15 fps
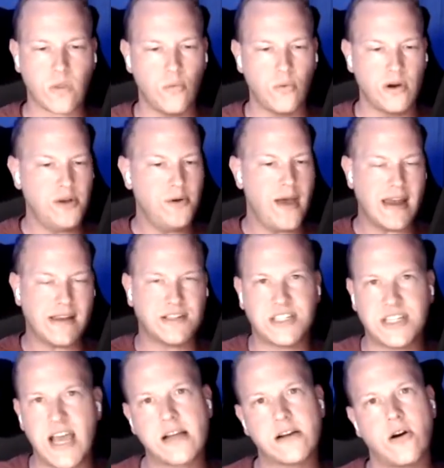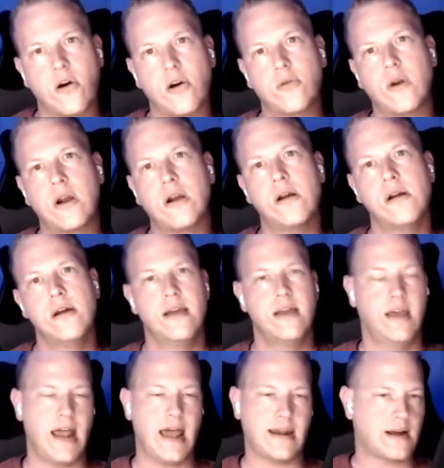where you had a stack of hardware,
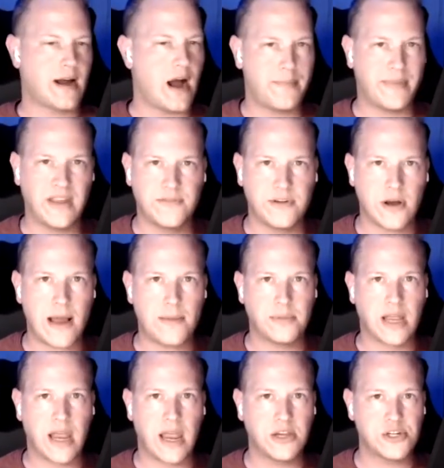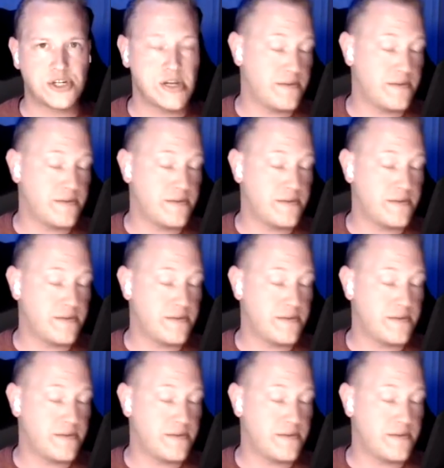it had a copy of your application.